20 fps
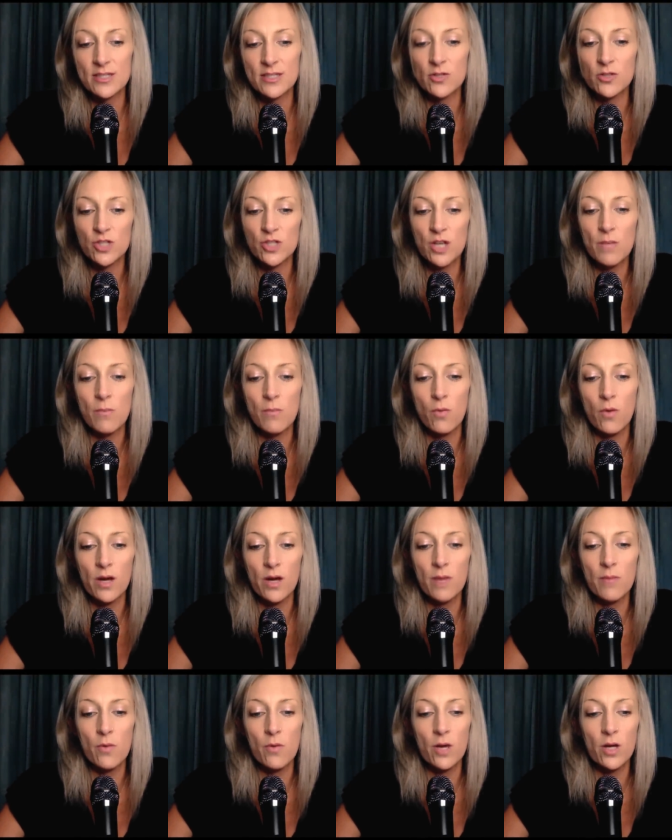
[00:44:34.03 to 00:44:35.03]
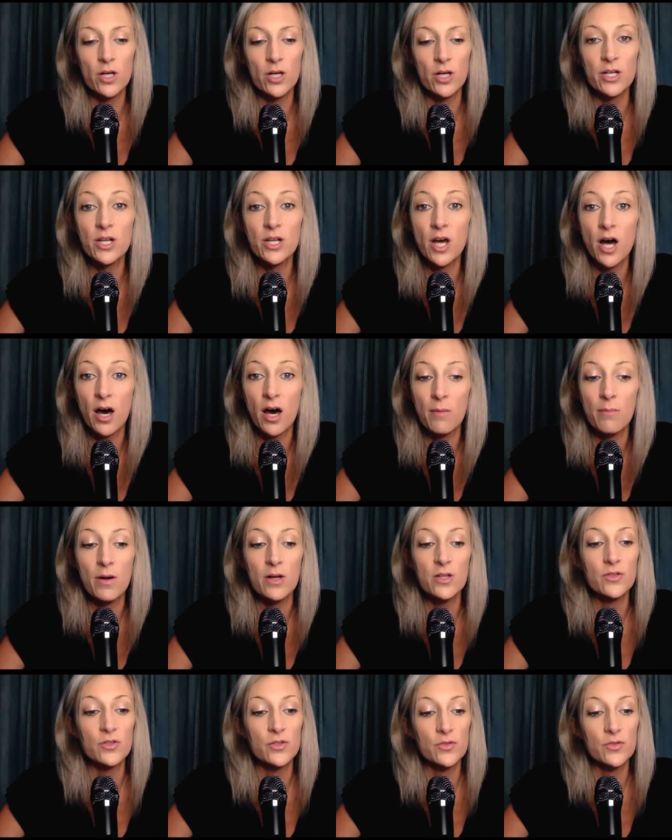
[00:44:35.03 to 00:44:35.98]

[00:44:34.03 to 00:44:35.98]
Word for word: so shall more and more good come